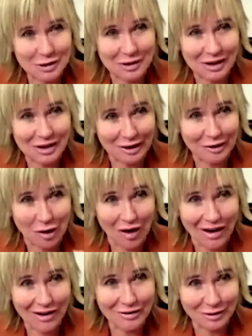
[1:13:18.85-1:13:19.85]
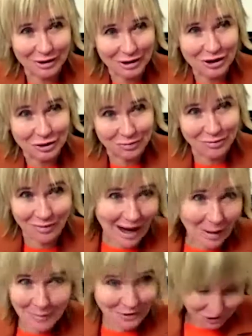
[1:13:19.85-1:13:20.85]
when they arrive, which
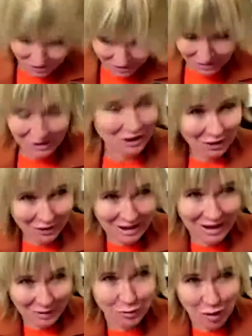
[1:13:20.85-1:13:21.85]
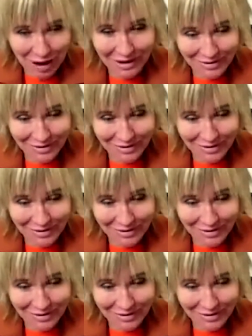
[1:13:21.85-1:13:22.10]
happened years ago. Now it arrives